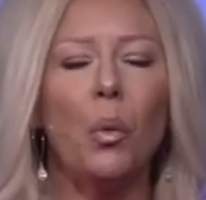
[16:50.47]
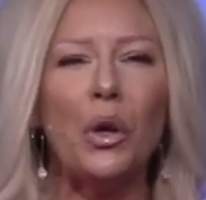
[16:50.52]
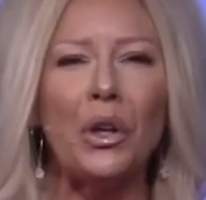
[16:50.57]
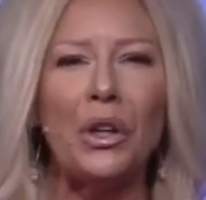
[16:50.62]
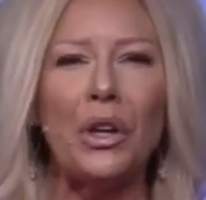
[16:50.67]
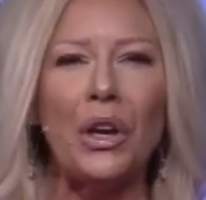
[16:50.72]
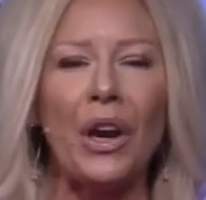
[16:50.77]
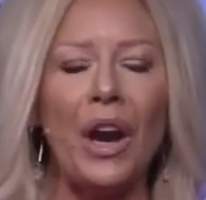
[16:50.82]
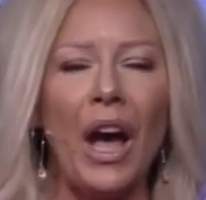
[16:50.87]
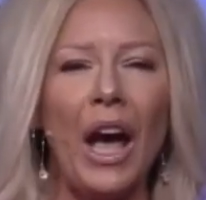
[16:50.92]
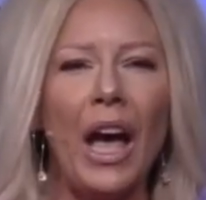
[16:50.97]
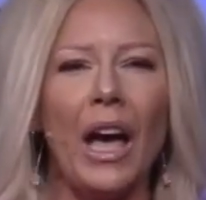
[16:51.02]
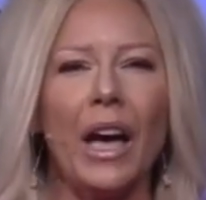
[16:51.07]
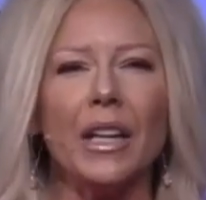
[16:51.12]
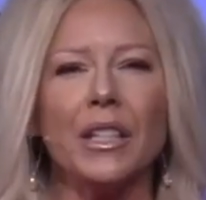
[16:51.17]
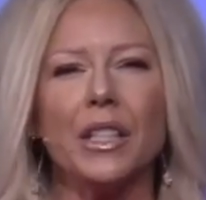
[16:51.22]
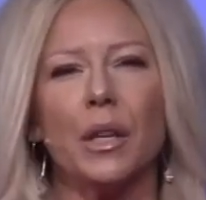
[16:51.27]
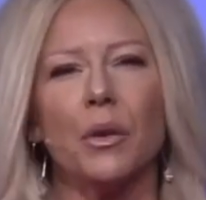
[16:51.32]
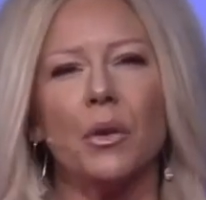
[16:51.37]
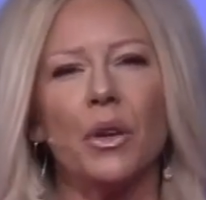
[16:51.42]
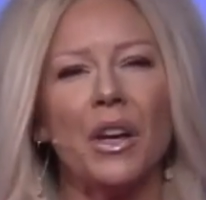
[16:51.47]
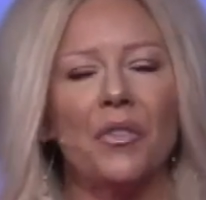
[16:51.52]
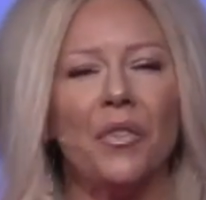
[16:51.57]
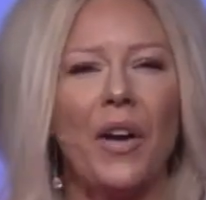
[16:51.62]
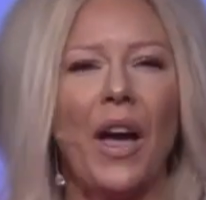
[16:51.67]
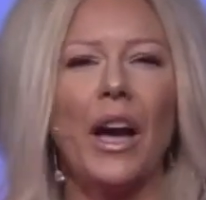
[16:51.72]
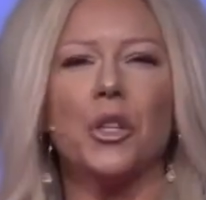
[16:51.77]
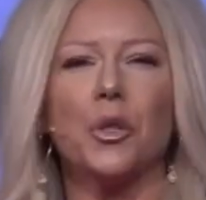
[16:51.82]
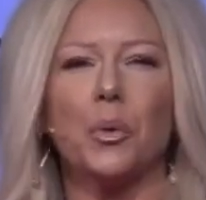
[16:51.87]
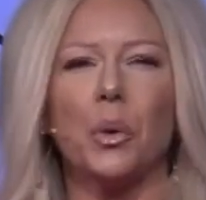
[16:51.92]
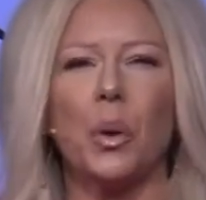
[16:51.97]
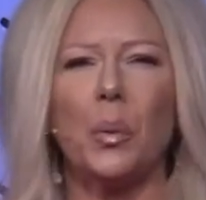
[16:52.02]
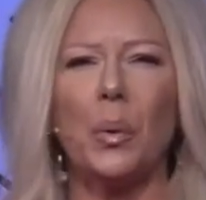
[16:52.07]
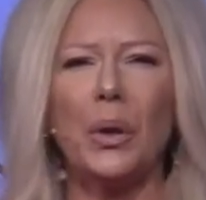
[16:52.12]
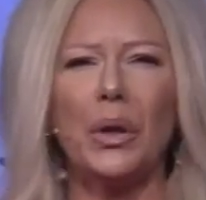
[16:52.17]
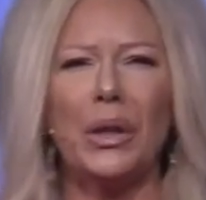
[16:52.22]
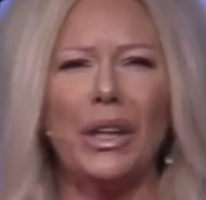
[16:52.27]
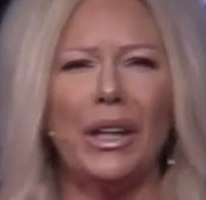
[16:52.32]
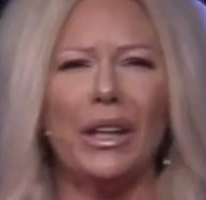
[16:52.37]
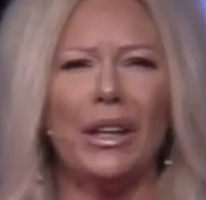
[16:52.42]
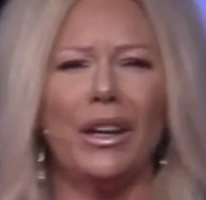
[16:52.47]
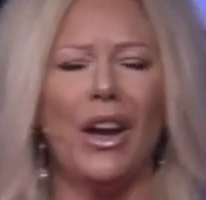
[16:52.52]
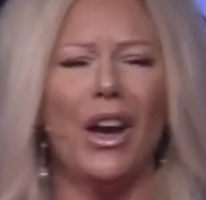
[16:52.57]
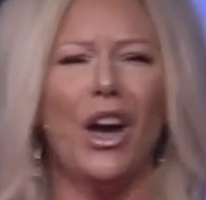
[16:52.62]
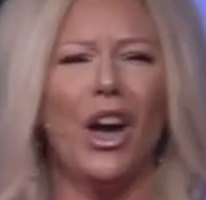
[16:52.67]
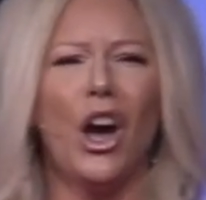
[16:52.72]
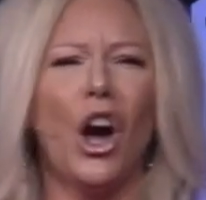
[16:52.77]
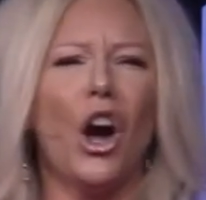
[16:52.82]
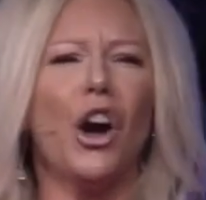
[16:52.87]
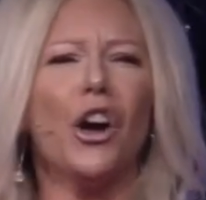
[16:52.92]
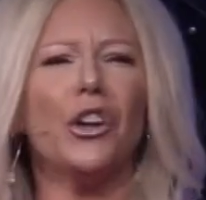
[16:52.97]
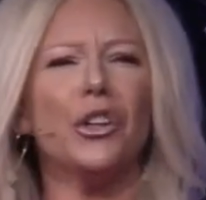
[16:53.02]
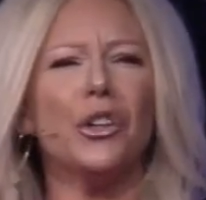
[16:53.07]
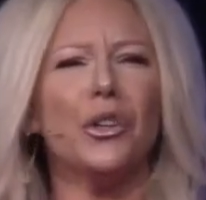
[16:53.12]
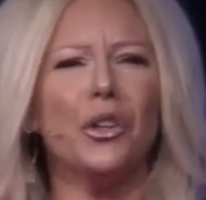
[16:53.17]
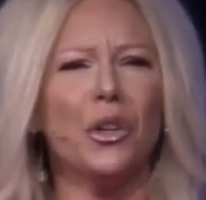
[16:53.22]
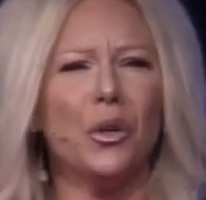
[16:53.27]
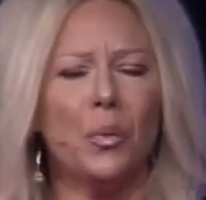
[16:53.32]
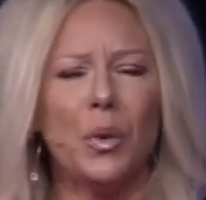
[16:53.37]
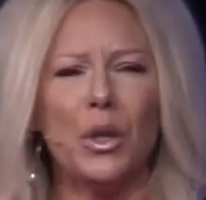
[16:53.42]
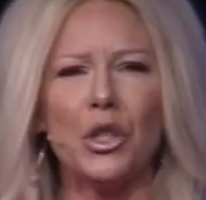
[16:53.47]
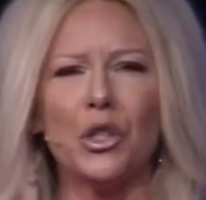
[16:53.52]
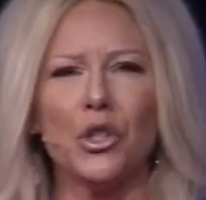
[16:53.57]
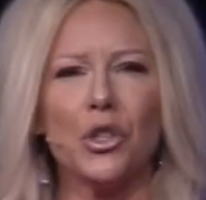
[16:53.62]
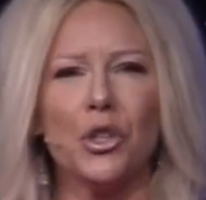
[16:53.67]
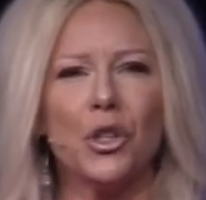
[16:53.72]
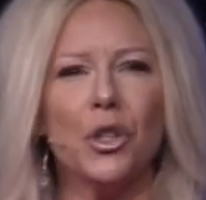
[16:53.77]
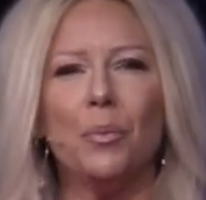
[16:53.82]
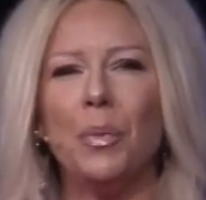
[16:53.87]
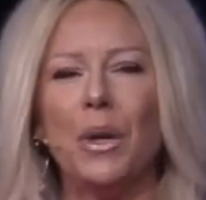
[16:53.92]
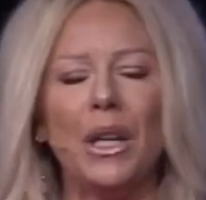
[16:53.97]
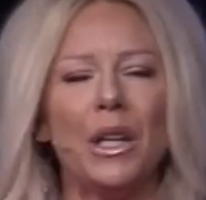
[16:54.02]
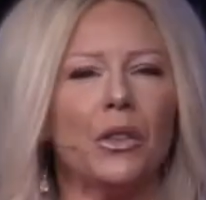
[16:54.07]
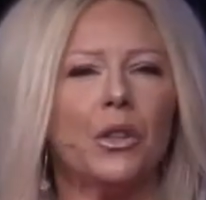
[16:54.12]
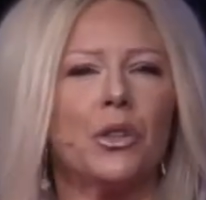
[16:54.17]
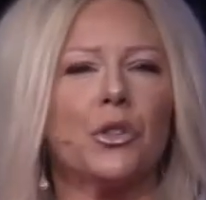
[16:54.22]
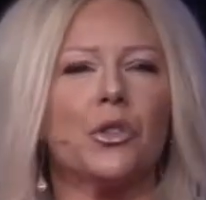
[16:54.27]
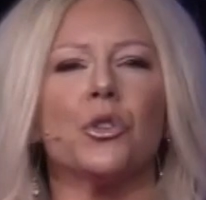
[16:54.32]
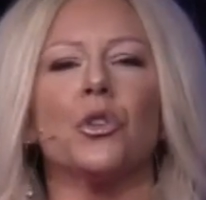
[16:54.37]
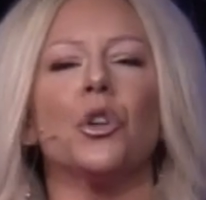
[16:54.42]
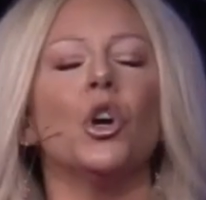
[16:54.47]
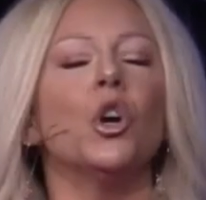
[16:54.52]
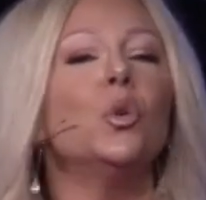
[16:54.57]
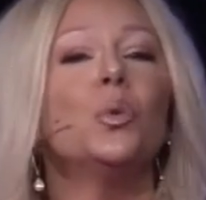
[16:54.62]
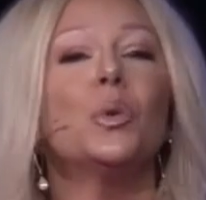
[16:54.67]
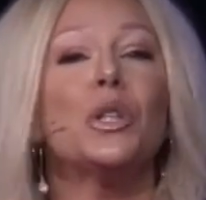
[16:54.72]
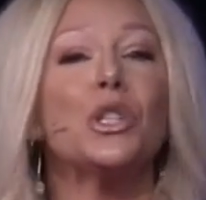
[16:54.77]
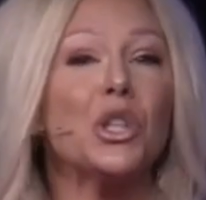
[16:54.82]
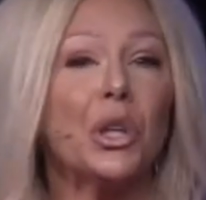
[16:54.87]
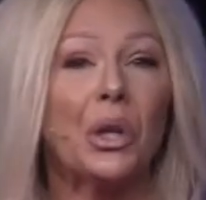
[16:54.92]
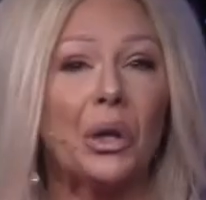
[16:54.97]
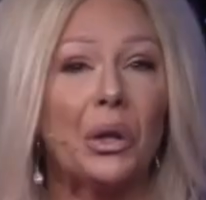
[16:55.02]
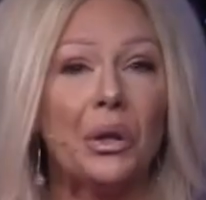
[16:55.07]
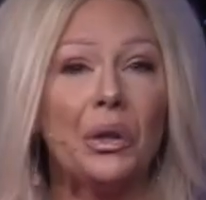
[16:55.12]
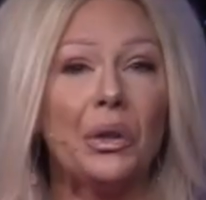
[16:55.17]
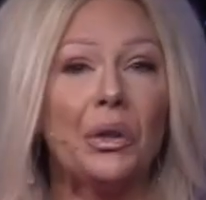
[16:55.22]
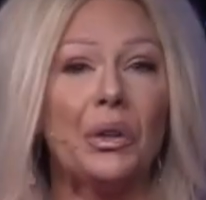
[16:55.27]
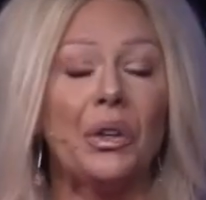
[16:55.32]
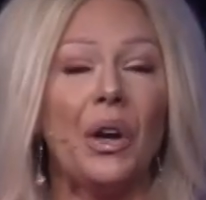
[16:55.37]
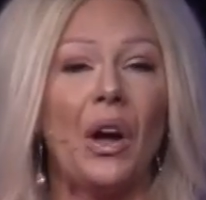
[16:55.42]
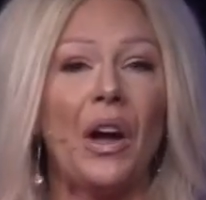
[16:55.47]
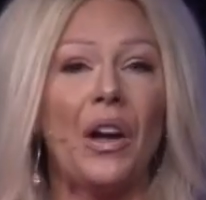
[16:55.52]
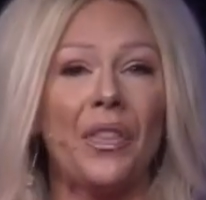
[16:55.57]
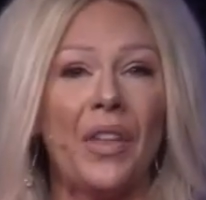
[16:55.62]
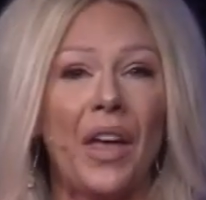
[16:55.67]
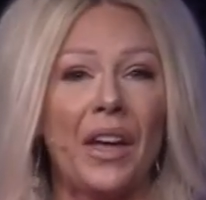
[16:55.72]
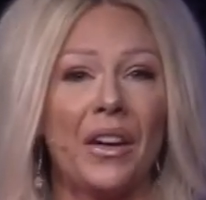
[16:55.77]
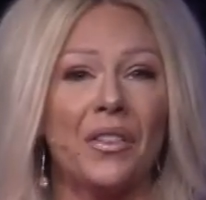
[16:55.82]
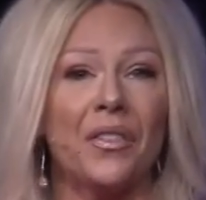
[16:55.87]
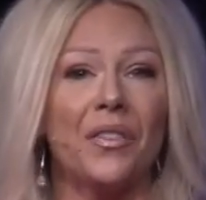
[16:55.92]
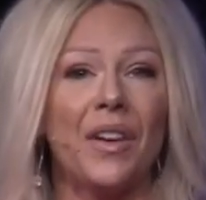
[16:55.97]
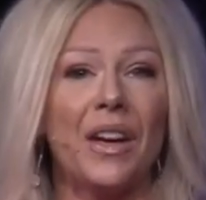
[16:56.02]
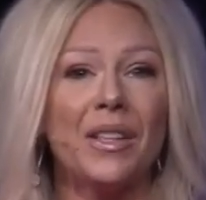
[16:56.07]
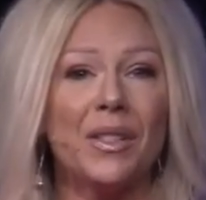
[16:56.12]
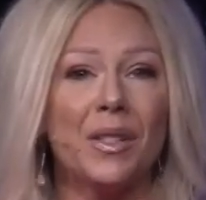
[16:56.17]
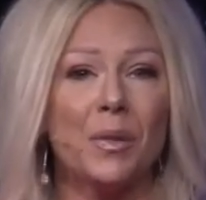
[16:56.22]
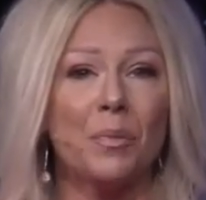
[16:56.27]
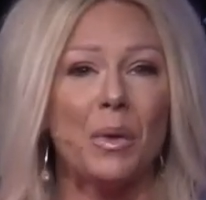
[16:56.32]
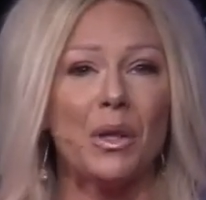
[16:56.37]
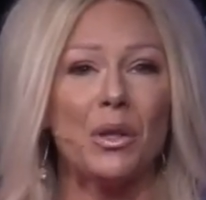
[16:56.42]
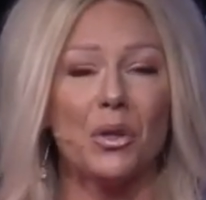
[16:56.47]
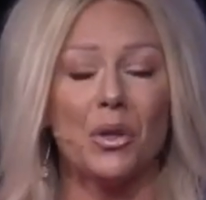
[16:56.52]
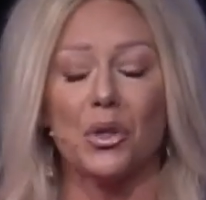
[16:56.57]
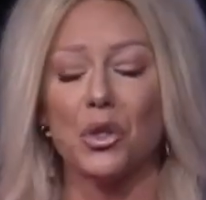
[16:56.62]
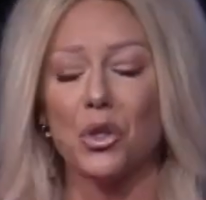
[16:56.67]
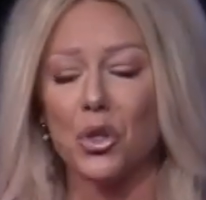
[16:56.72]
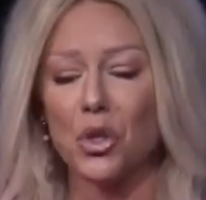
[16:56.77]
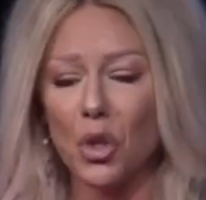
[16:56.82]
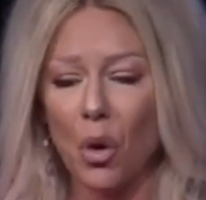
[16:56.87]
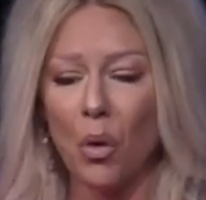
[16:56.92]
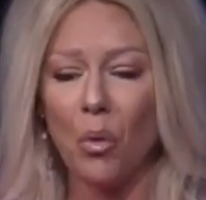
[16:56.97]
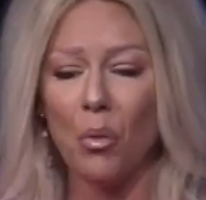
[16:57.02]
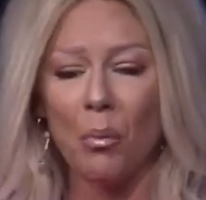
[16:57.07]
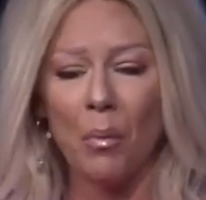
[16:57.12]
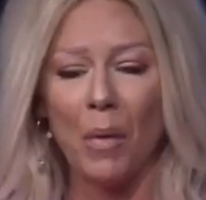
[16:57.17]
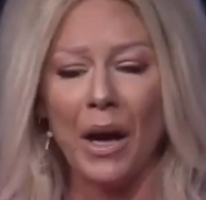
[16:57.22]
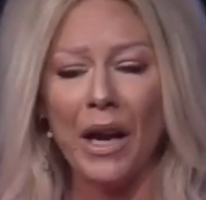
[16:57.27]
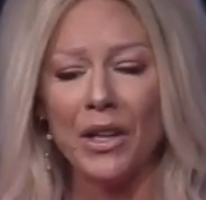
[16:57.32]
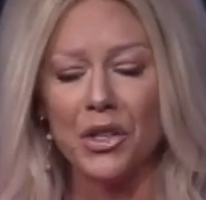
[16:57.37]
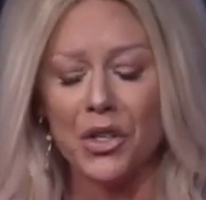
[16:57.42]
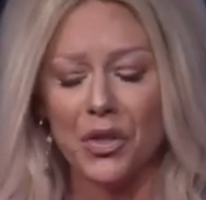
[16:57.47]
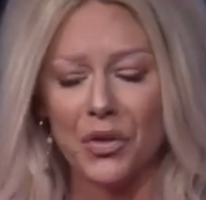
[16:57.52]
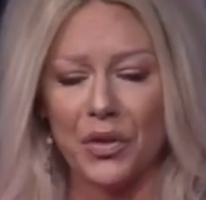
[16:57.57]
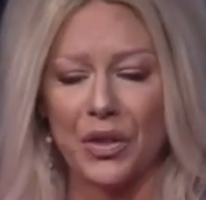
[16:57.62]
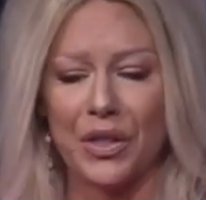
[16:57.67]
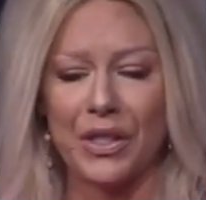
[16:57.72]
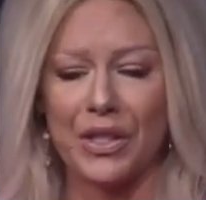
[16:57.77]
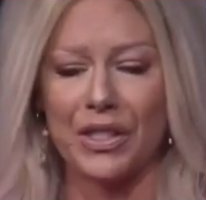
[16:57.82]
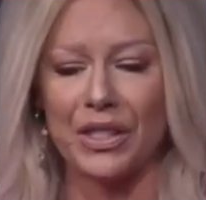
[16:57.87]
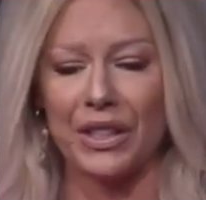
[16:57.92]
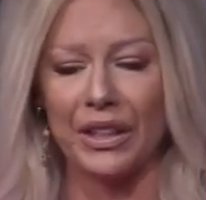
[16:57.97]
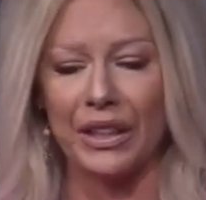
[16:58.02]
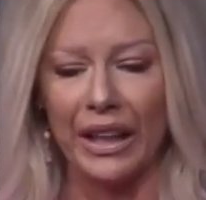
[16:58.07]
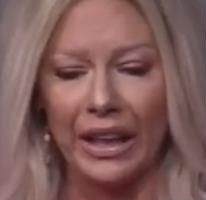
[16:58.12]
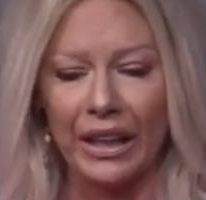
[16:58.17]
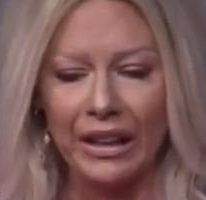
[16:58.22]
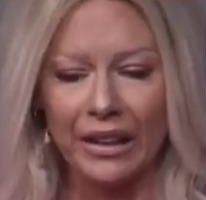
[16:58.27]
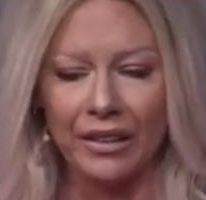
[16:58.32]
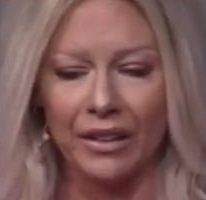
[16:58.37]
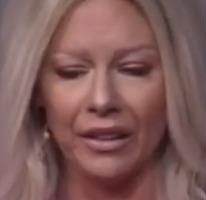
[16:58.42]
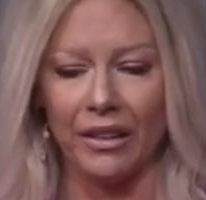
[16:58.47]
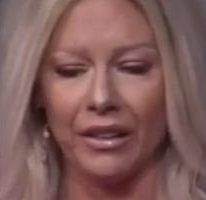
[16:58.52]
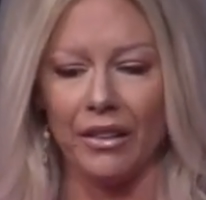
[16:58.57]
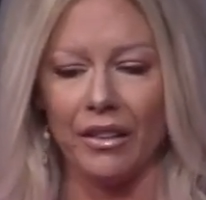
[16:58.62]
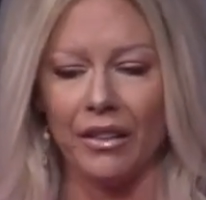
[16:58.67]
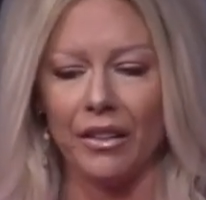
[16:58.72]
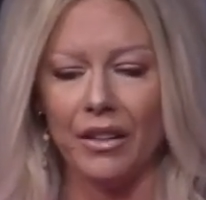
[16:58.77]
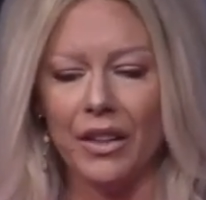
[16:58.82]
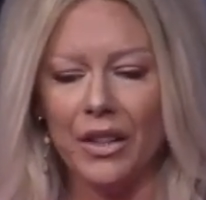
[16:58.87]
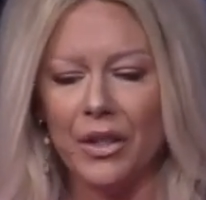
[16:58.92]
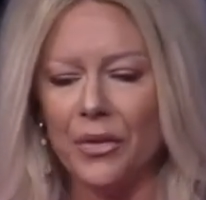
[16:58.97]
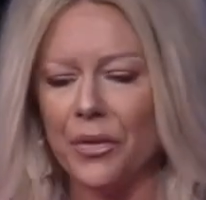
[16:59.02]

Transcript: We're not. And in fact, we're working harder than we should be. And there's no return on that investment. There's so much for us to gain here.